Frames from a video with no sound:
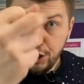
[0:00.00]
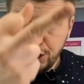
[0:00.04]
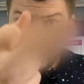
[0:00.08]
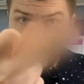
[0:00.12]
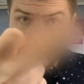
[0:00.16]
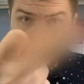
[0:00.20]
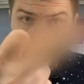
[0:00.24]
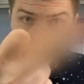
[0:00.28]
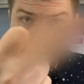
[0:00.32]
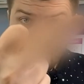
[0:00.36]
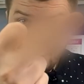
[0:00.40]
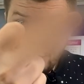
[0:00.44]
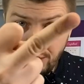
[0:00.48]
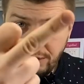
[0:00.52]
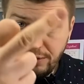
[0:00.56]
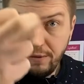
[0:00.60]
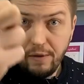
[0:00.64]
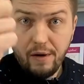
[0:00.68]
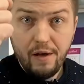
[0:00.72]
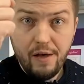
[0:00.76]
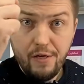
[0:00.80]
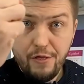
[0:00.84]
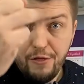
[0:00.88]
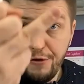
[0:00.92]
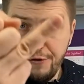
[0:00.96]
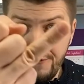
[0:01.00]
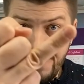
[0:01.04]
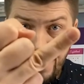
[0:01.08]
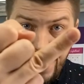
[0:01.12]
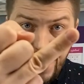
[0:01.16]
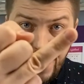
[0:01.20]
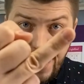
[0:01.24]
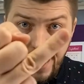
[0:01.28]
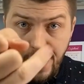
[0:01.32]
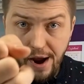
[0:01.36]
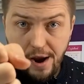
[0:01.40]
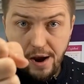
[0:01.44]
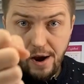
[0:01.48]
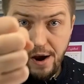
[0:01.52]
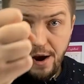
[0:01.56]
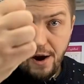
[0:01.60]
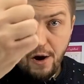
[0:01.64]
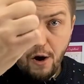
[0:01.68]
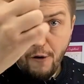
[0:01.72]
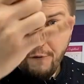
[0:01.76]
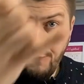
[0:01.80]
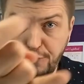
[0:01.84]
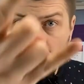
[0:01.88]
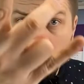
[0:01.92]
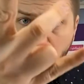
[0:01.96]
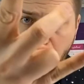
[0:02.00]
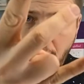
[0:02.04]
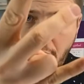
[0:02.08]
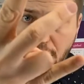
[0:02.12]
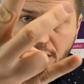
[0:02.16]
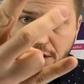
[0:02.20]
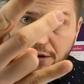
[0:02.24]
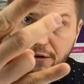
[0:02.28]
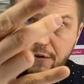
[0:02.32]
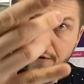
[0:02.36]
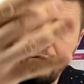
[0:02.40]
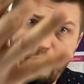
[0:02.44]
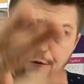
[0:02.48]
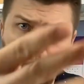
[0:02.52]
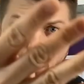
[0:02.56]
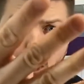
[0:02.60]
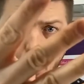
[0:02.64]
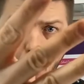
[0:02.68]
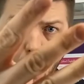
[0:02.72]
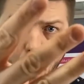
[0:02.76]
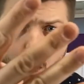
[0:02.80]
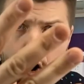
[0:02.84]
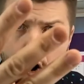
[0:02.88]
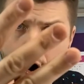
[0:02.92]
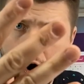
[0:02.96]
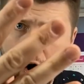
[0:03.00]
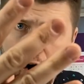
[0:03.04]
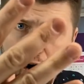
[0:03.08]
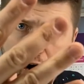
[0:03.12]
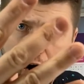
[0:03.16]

2, 3 or 4? 4.